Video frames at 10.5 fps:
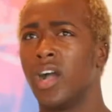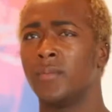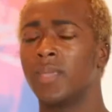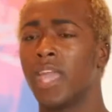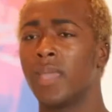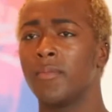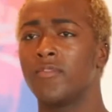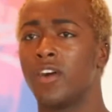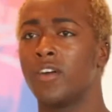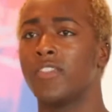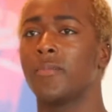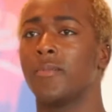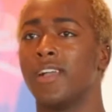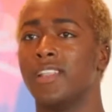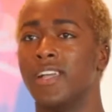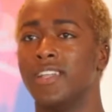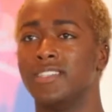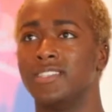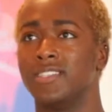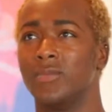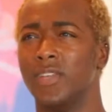I became involved at Pride
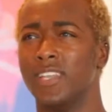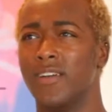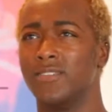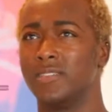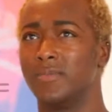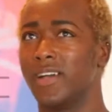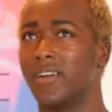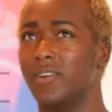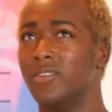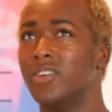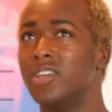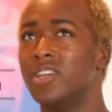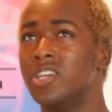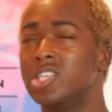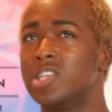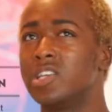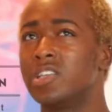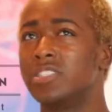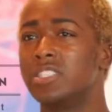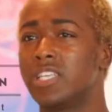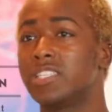Lines when I was about
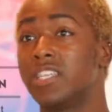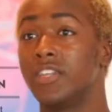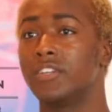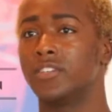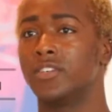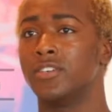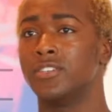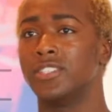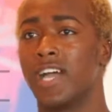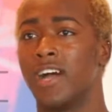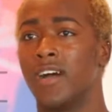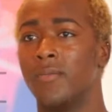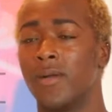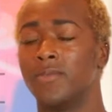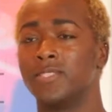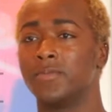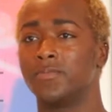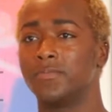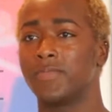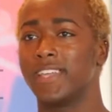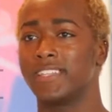16 years old. I was
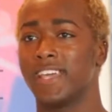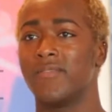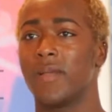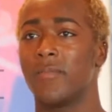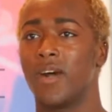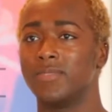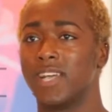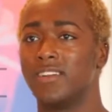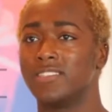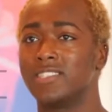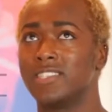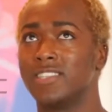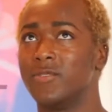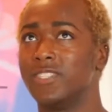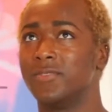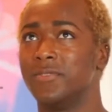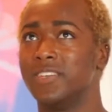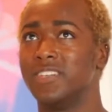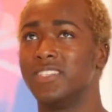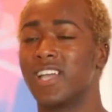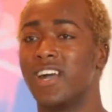kicked out of my mom's house, which
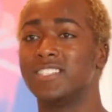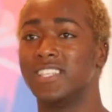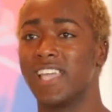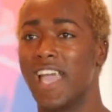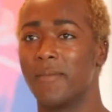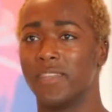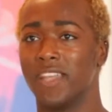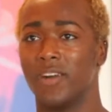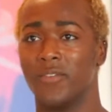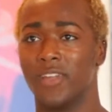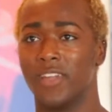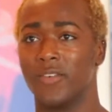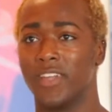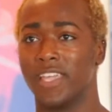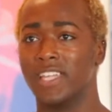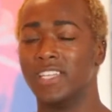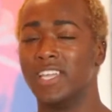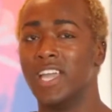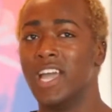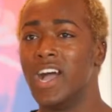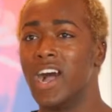was constantly happening over and over again.
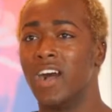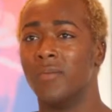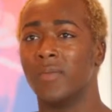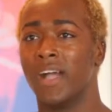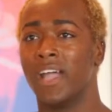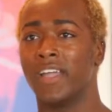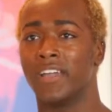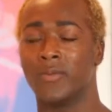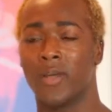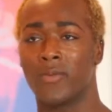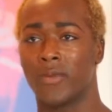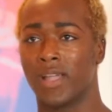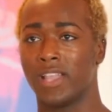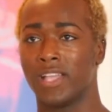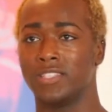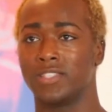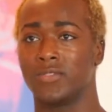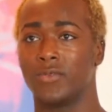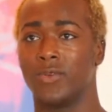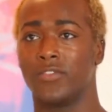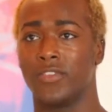I heard about Pride Lines
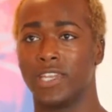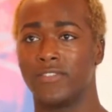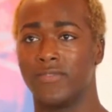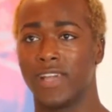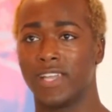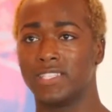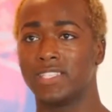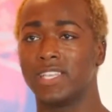through a friend of mine.